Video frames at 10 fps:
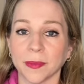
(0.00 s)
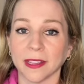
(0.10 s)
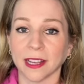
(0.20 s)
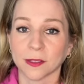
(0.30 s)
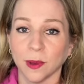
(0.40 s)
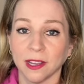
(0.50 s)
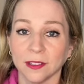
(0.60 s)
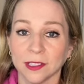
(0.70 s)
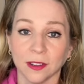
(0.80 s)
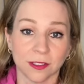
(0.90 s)
And that's why
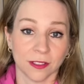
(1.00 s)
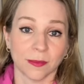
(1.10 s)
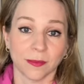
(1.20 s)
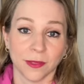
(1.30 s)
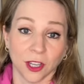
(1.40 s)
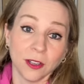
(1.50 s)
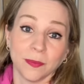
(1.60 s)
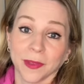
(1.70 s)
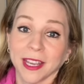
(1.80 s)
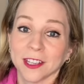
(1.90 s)
their songs are good.
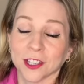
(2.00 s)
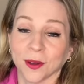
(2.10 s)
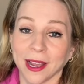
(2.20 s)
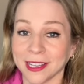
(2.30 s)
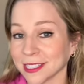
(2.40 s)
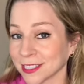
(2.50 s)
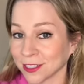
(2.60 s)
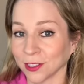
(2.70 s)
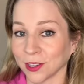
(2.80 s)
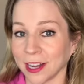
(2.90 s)
So I need to
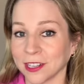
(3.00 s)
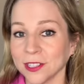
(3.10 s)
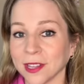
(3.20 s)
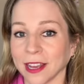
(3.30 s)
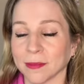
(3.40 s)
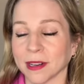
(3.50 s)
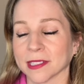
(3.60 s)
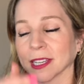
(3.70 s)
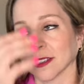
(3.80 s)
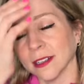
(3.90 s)
still learn how to do that. But I
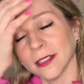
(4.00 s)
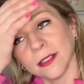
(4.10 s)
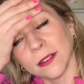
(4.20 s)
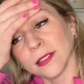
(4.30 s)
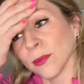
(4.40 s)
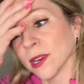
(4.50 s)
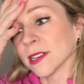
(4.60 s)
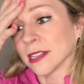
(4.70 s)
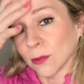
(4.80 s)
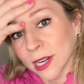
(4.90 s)
was like, oh,
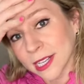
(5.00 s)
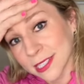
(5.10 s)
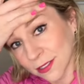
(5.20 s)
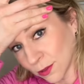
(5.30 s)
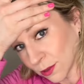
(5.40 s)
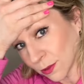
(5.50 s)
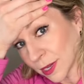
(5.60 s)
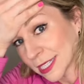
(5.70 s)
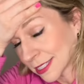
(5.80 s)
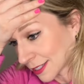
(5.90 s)
what is cool?
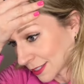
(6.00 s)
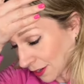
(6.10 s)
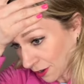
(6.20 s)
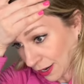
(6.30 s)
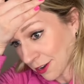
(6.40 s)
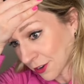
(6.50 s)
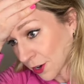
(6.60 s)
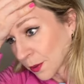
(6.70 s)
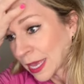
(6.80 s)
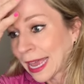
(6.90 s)
What is this song? I don't
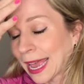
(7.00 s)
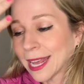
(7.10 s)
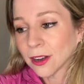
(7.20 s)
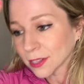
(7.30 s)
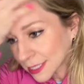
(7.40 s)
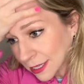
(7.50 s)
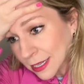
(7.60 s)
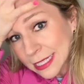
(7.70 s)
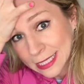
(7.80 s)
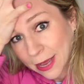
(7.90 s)
know. And all of a
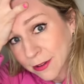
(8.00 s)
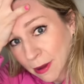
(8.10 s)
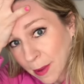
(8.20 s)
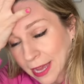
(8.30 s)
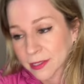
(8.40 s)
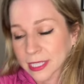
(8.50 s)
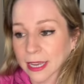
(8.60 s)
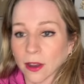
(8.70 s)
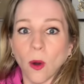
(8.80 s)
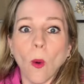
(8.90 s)
sudden it just came to my mind. I was
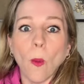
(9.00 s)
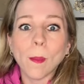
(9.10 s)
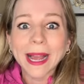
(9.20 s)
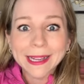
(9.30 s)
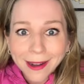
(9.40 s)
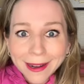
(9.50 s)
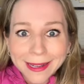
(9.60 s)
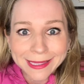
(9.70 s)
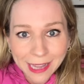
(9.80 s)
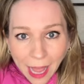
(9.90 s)
like, oh my
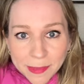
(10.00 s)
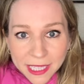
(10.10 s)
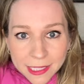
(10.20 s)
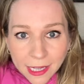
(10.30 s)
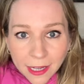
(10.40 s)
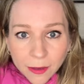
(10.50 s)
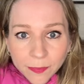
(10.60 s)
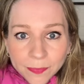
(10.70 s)
God, tap dancing.